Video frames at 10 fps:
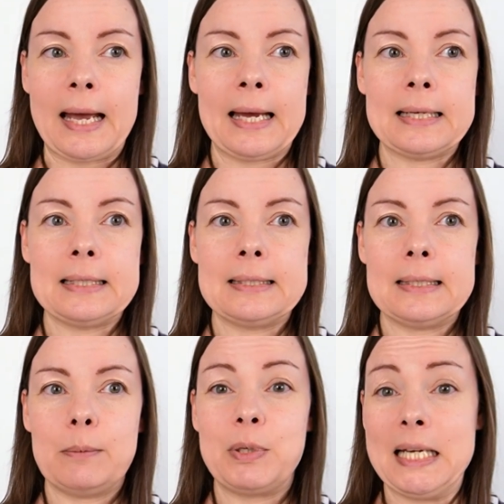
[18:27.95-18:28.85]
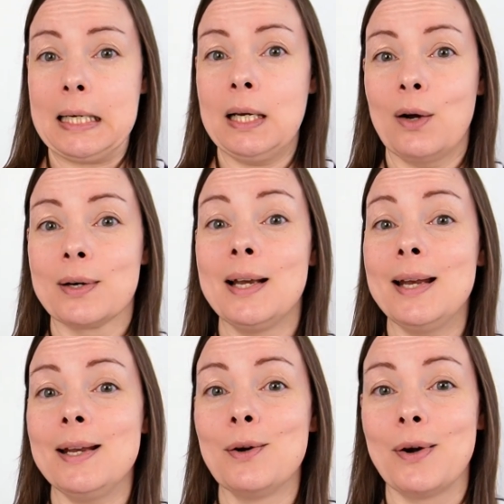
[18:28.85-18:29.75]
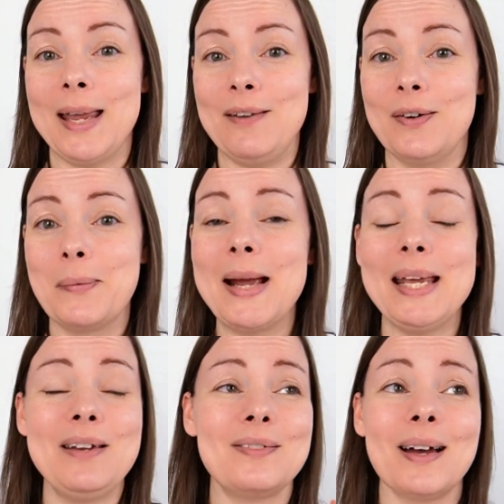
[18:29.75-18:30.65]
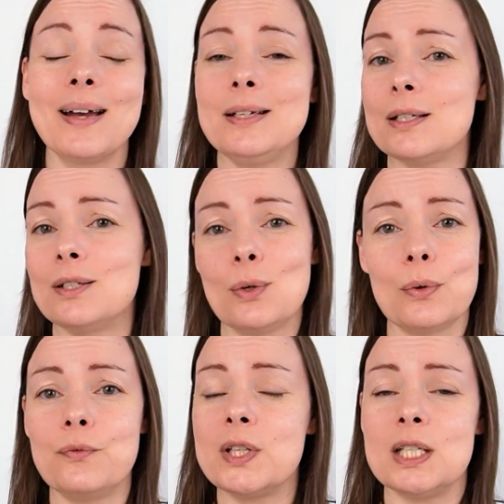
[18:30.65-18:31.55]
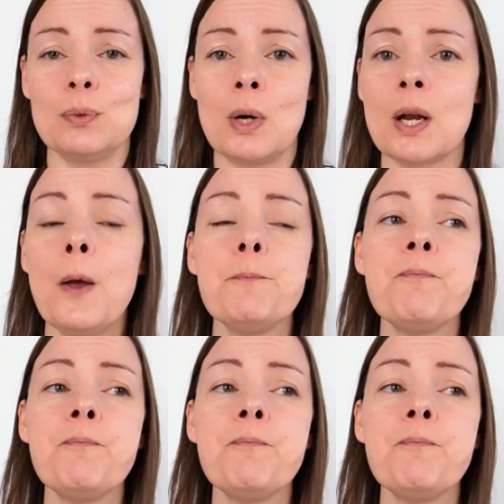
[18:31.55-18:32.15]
and particularly on linen or even weave, I just thought for this one,